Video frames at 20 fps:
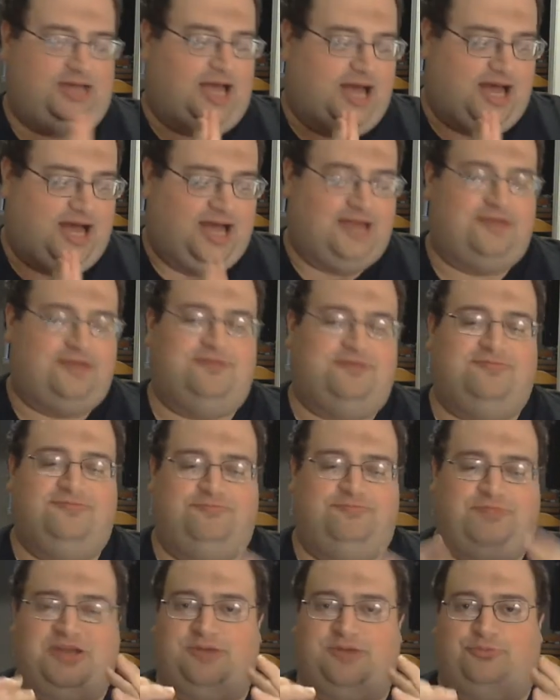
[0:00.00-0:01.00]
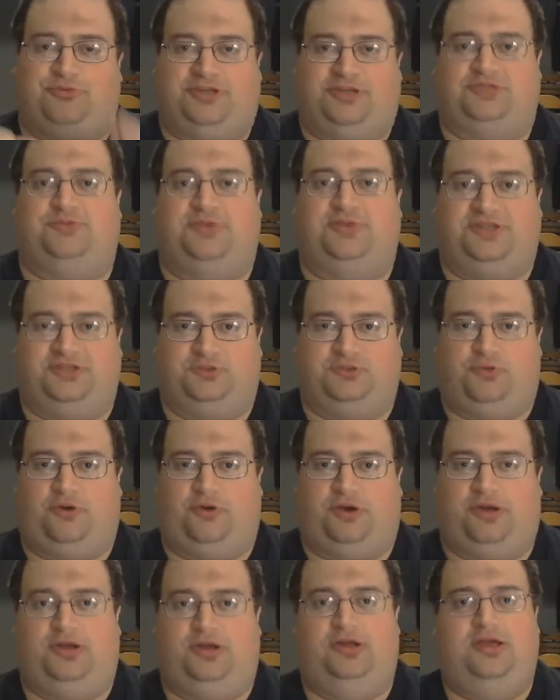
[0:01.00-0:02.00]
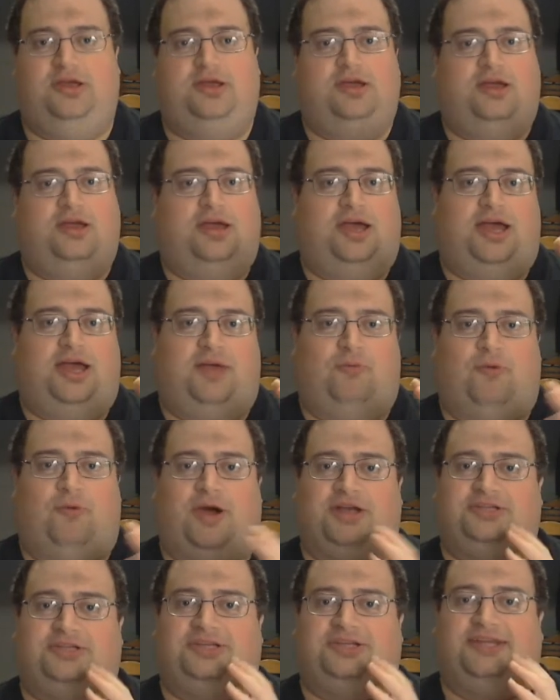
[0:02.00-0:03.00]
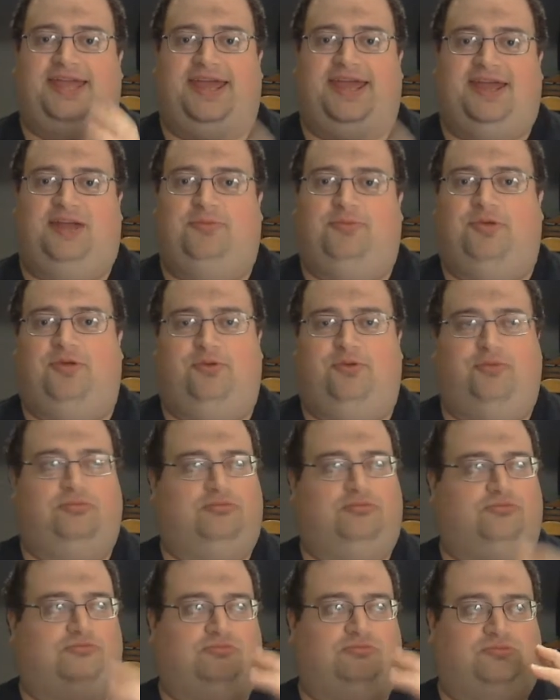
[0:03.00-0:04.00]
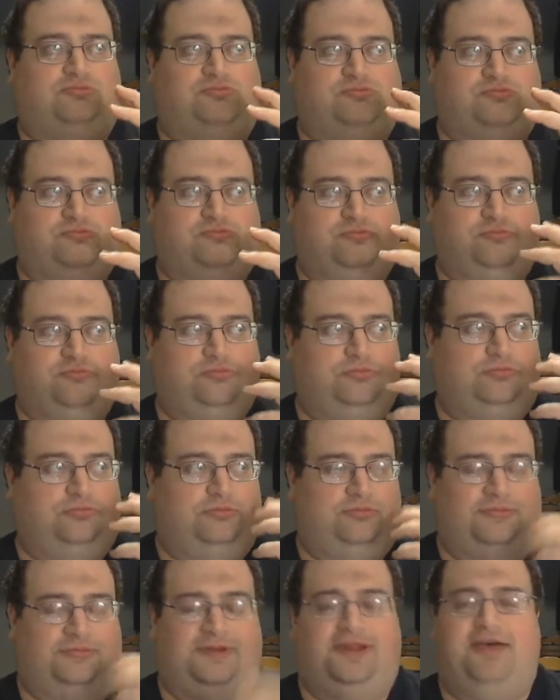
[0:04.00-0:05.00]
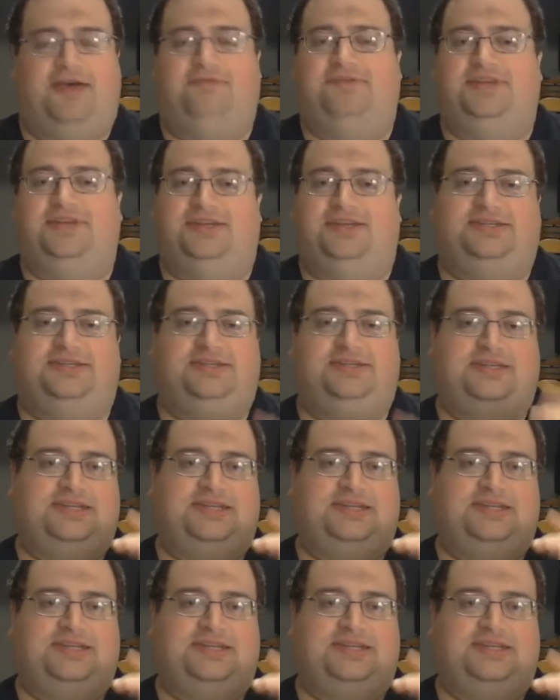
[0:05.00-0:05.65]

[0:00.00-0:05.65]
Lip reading: I've been impressed with his work. I watched Cannibal, loved it.